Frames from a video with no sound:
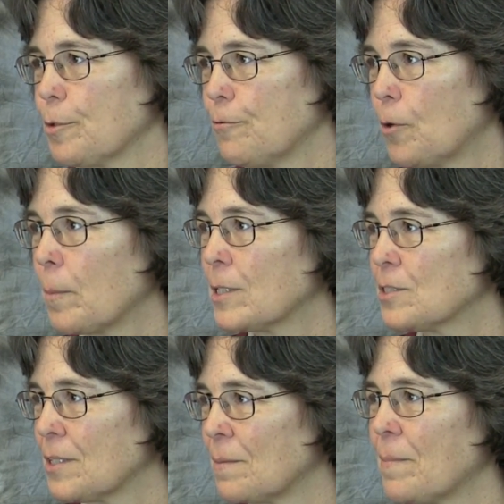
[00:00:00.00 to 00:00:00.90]

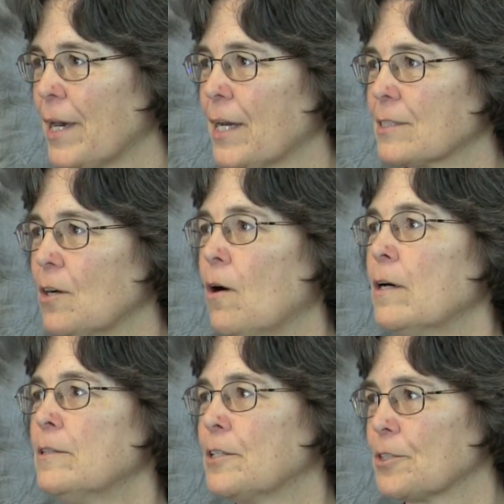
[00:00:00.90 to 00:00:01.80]
performance impact
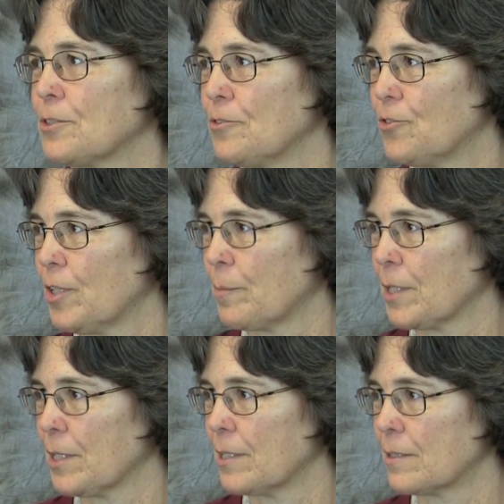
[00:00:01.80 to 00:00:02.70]
on their
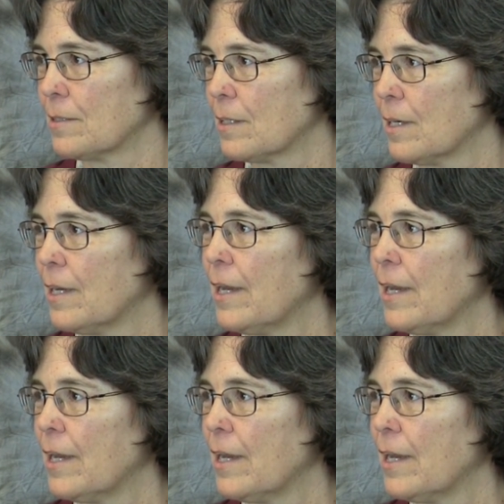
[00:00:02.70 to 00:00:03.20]
simulator,